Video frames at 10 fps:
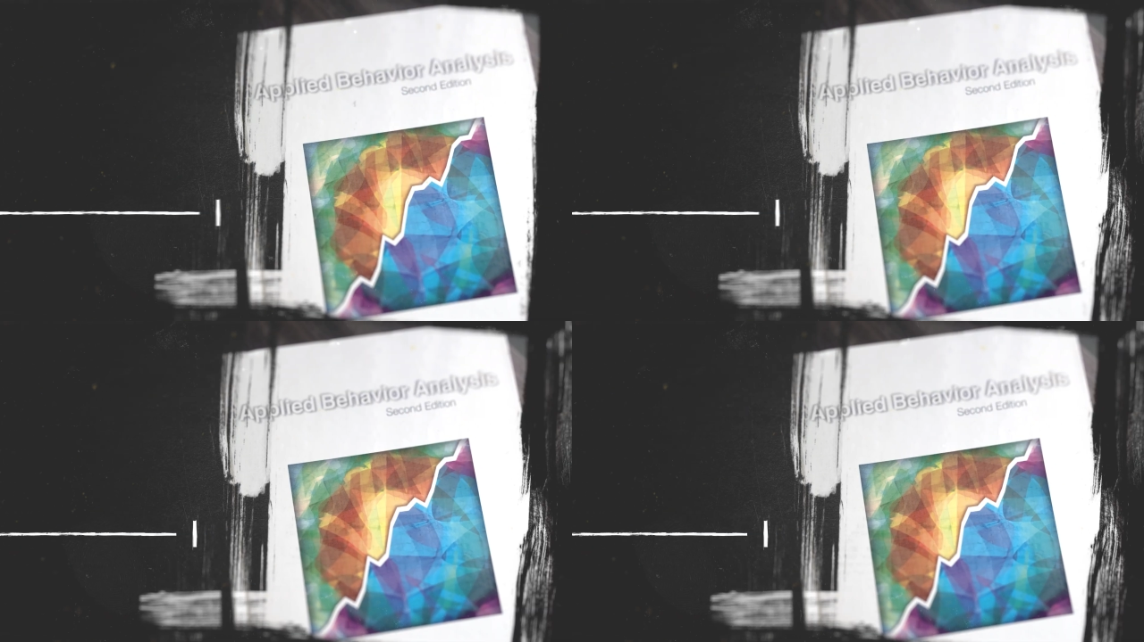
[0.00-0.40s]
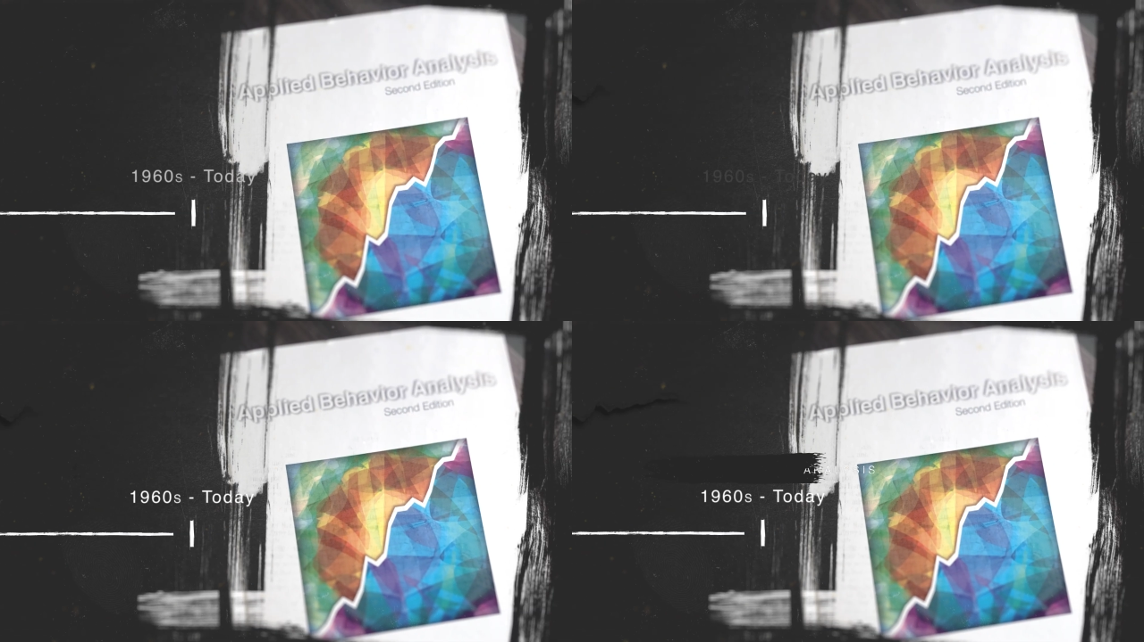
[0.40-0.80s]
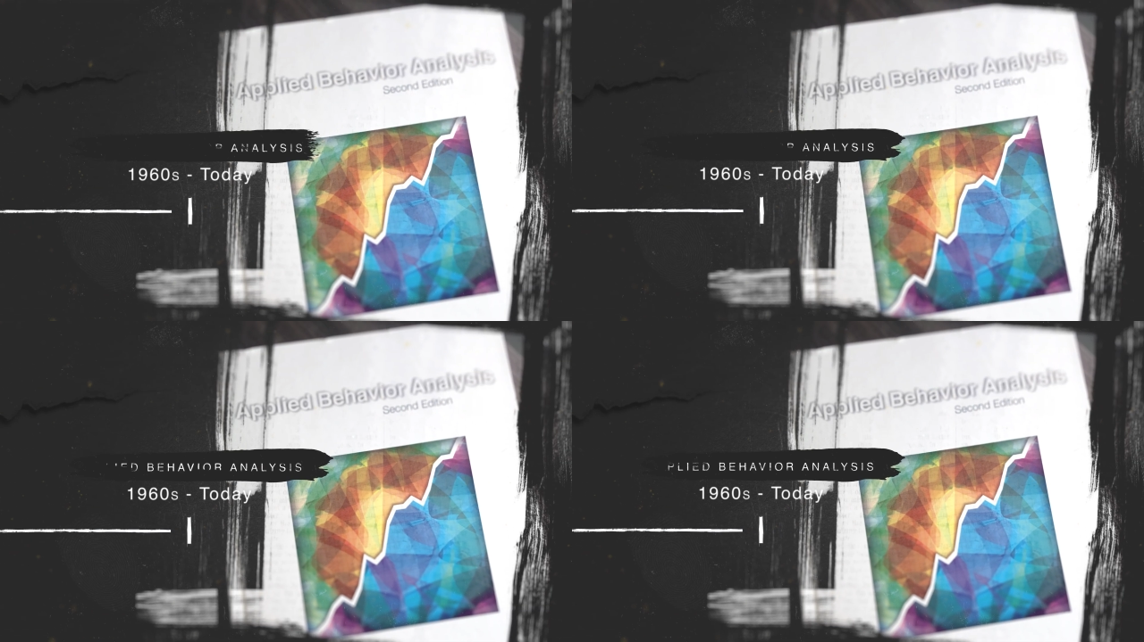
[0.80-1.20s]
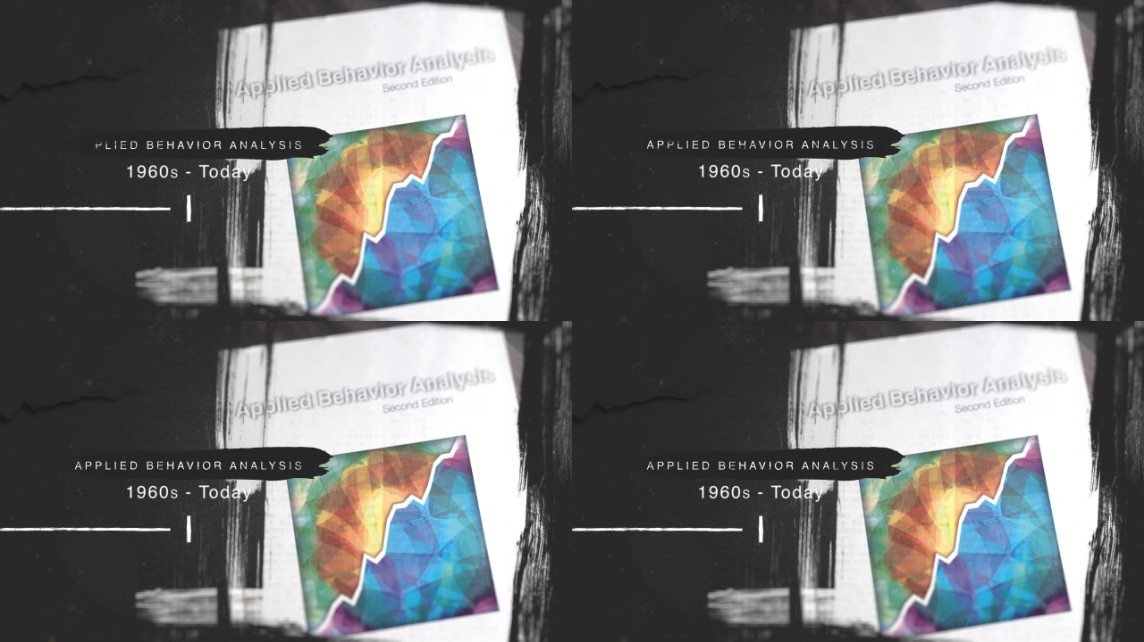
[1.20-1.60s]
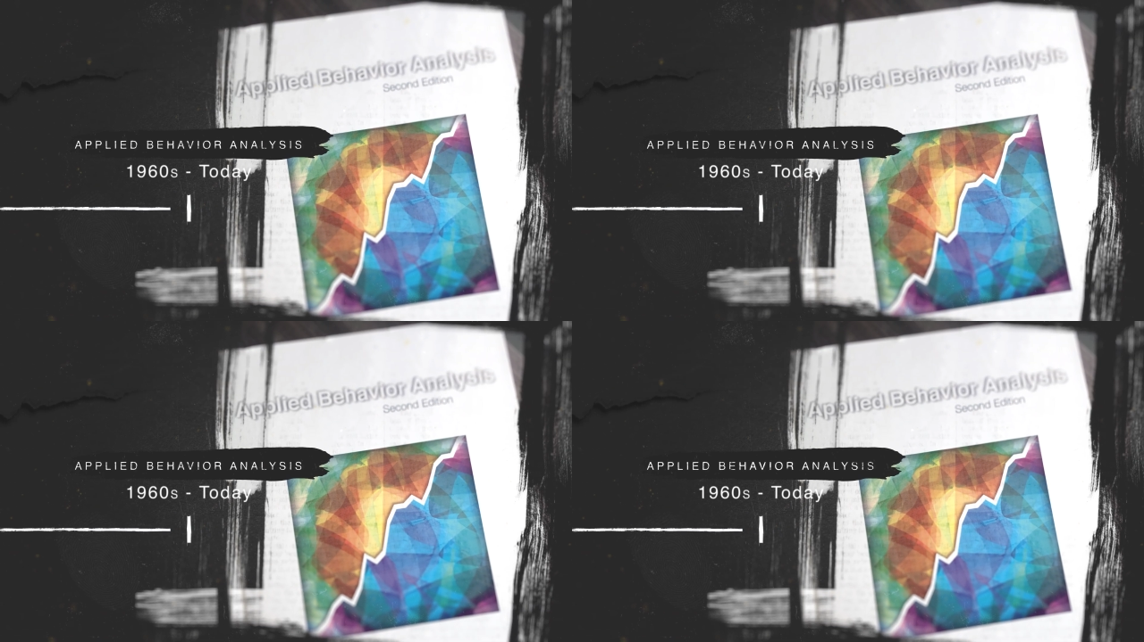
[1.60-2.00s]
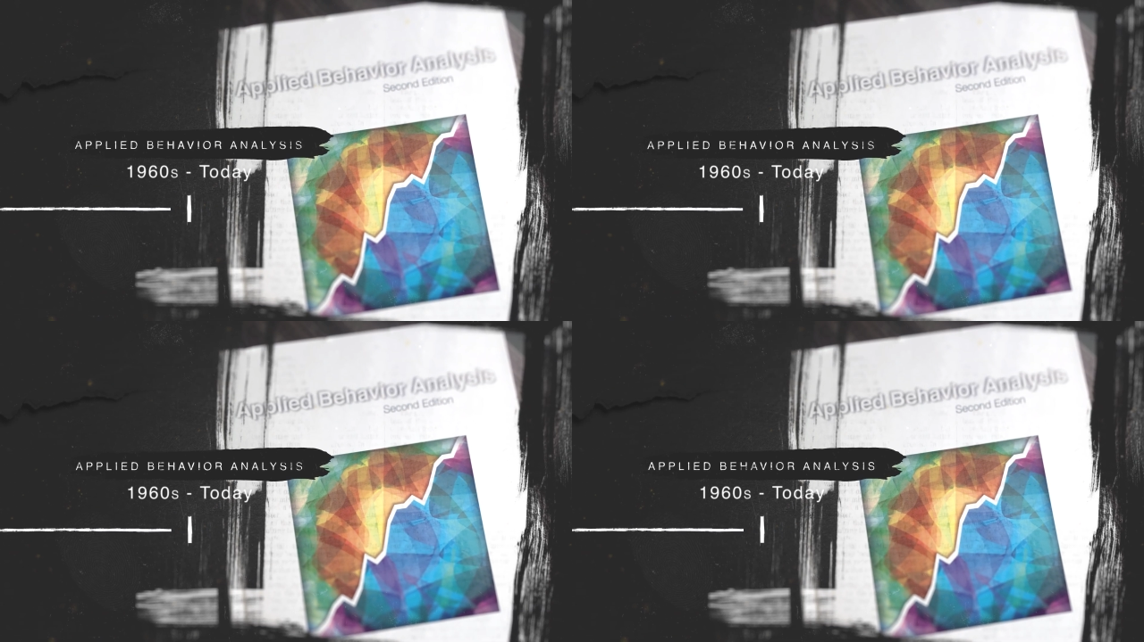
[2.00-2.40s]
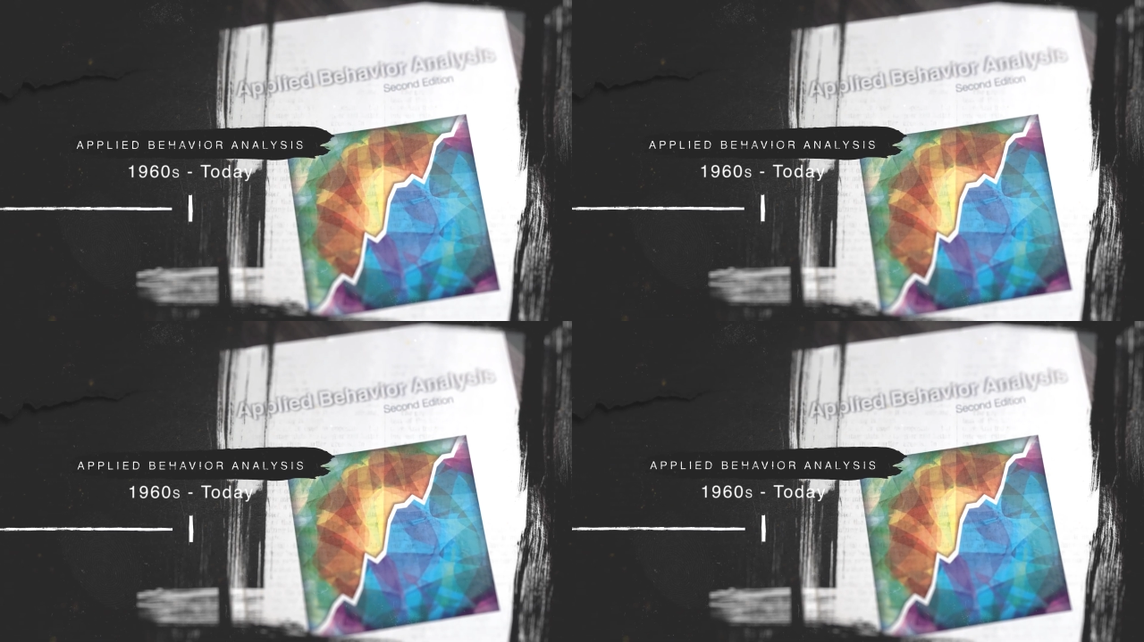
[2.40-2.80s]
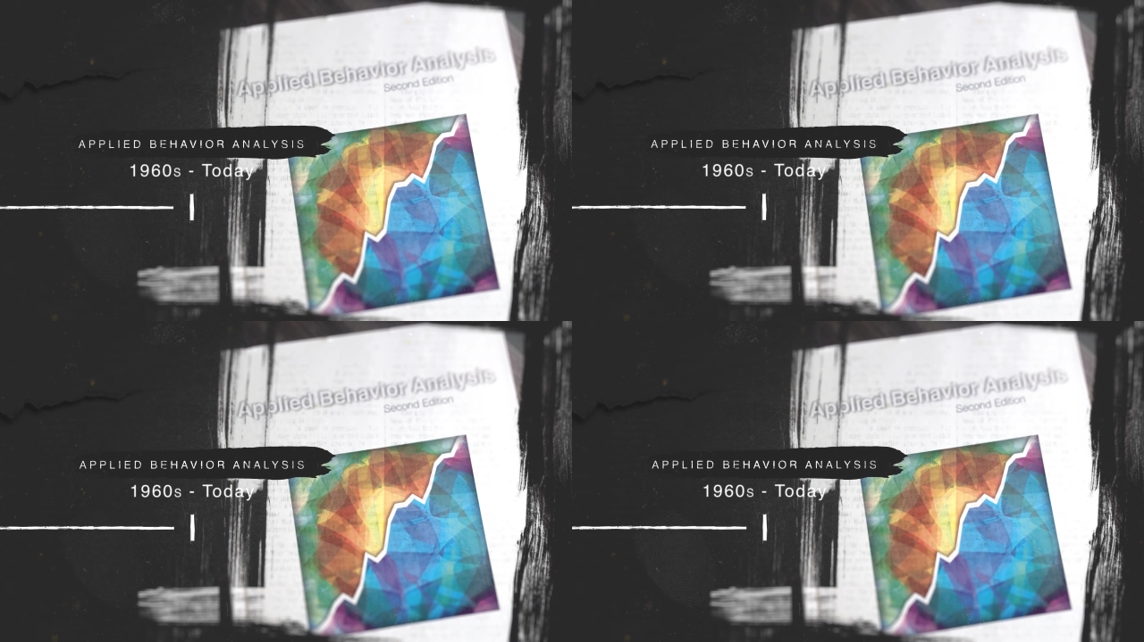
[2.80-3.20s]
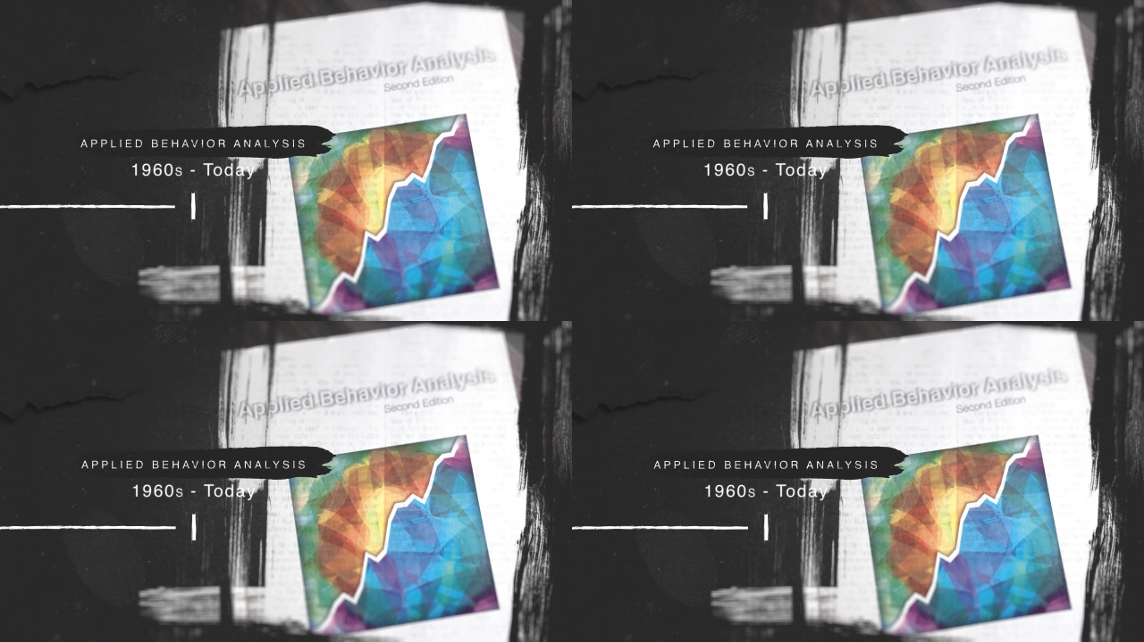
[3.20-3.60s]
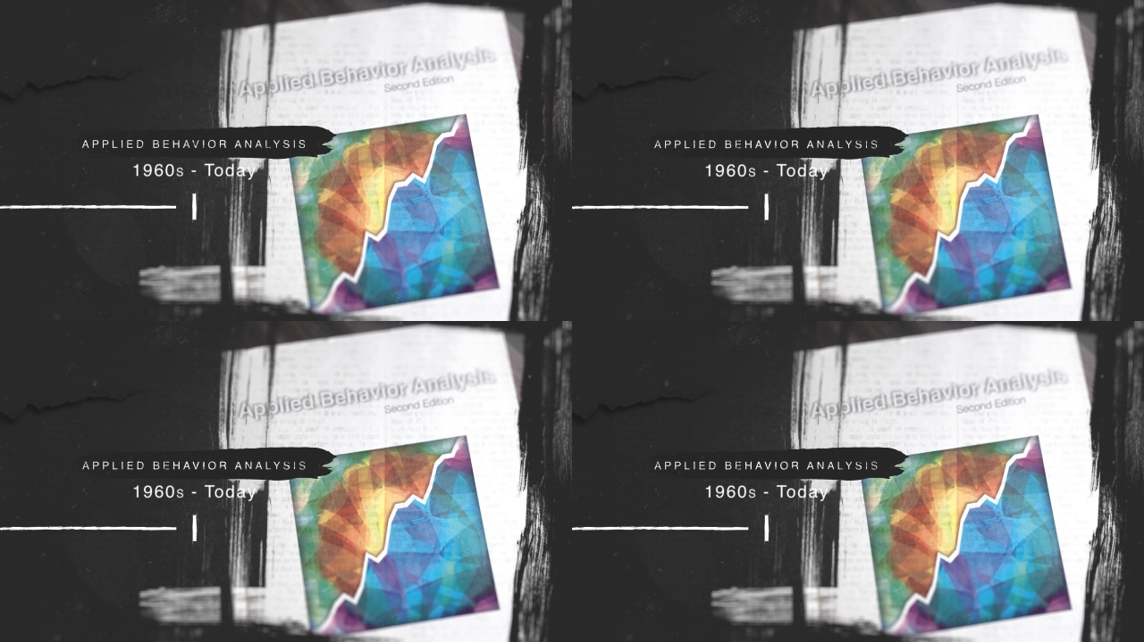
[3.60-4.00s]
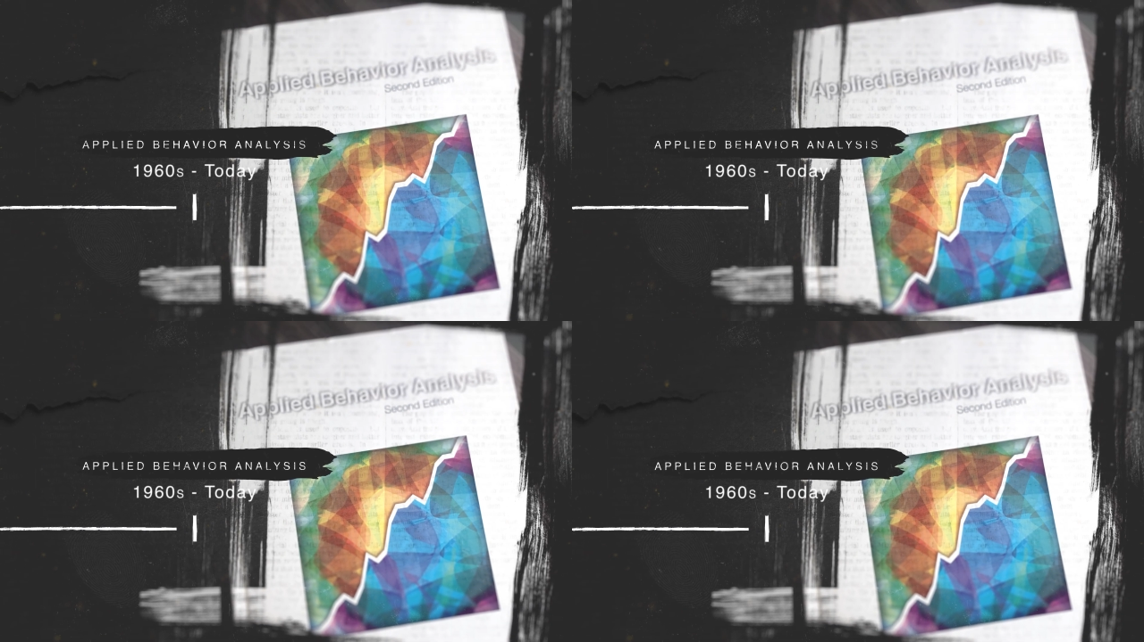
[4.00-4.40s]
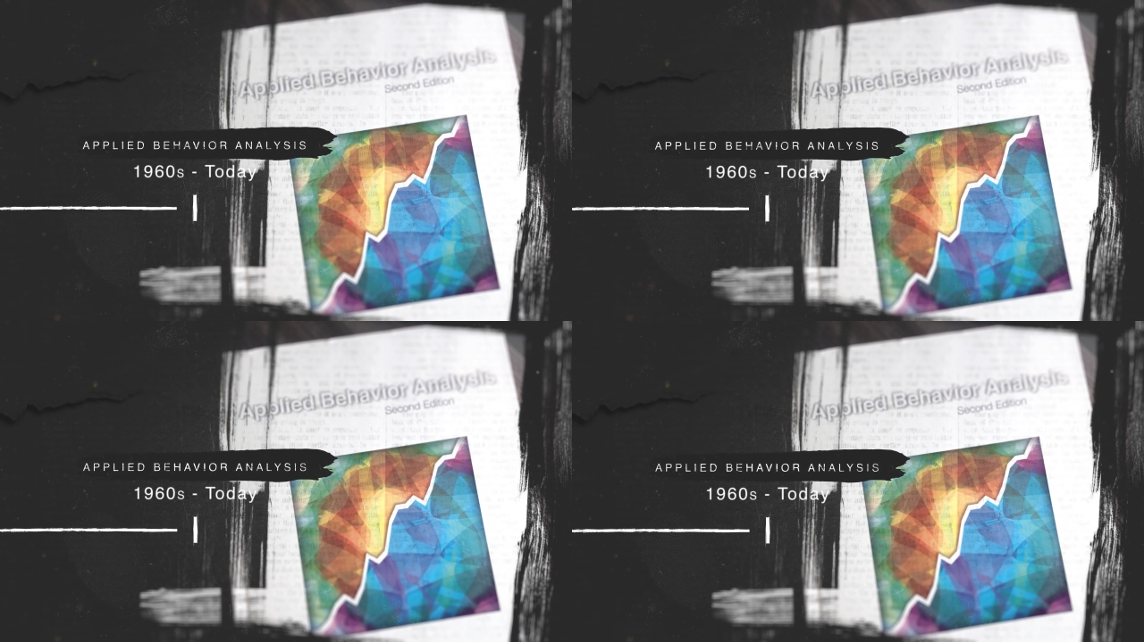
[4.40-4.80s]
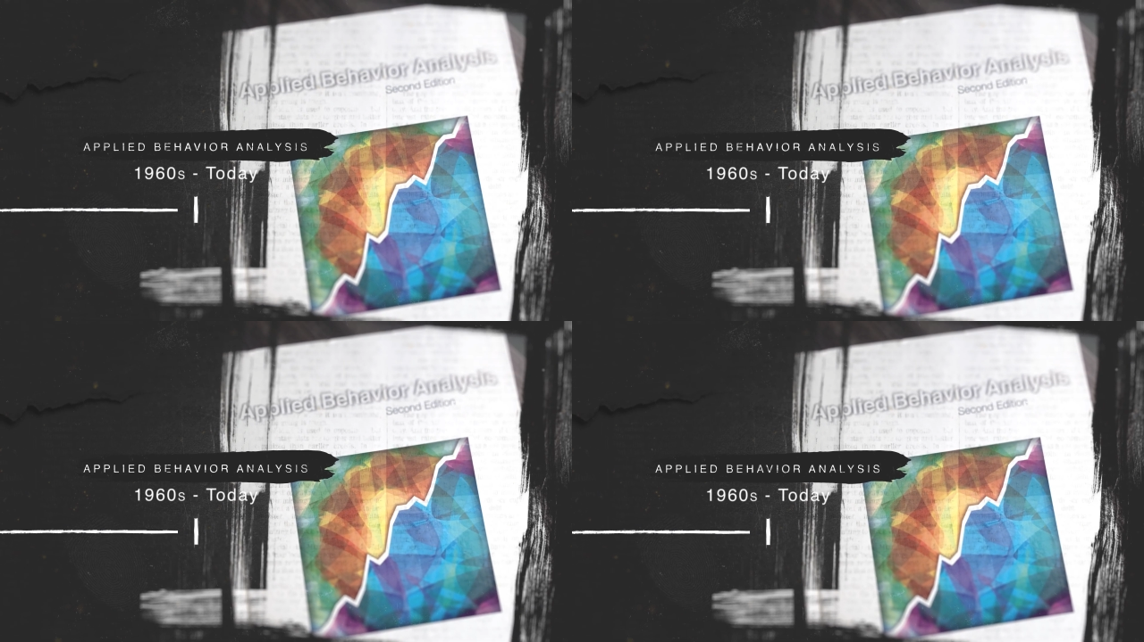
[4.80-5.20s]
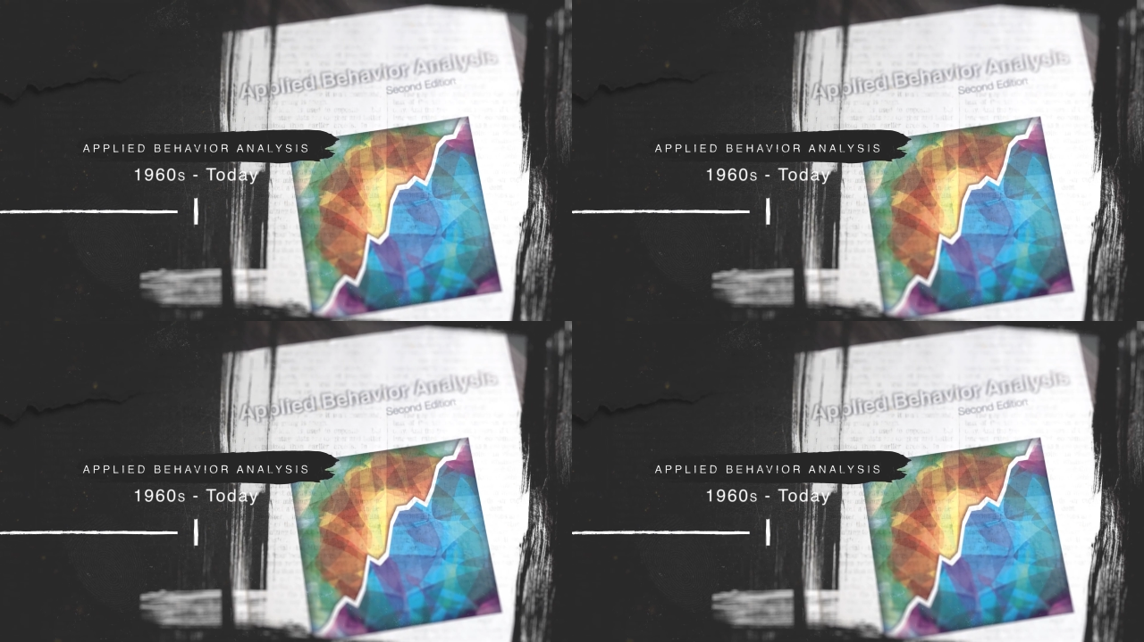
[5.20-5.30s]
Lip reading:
(no speaker visible)